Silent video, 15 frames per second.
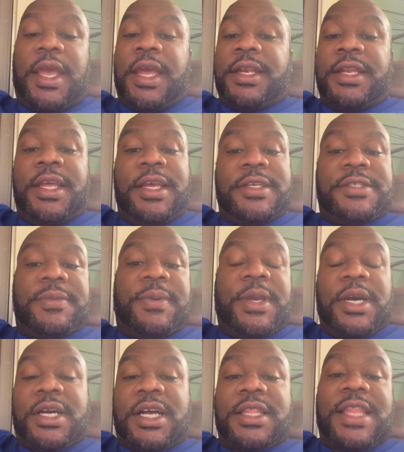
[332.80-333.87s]
It needs to
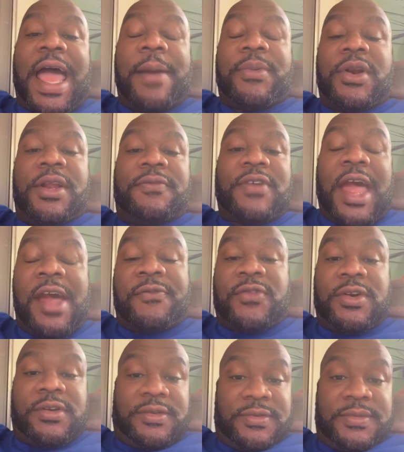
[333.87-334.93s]
be a collaborative
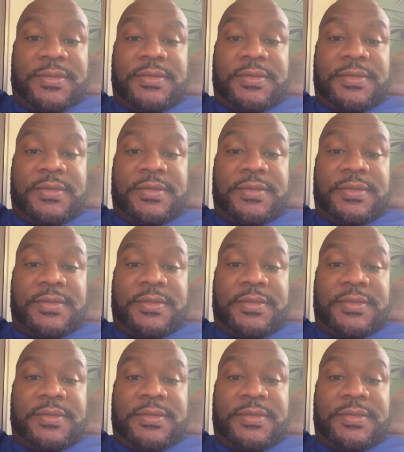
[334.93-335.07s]
effort,